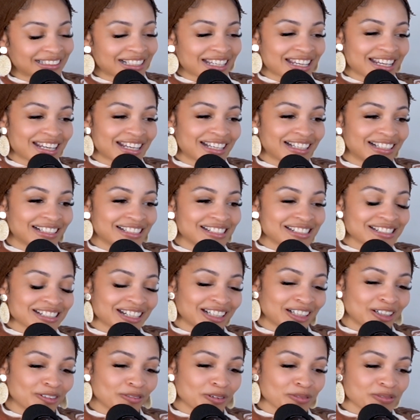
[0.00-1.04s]
and
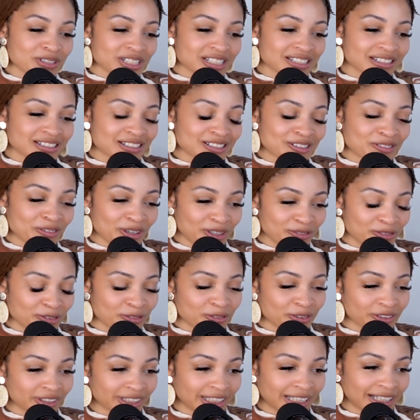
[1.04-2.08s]
I'm just grateful
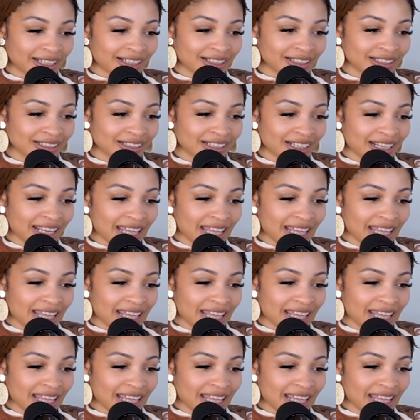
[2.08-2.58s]
for that.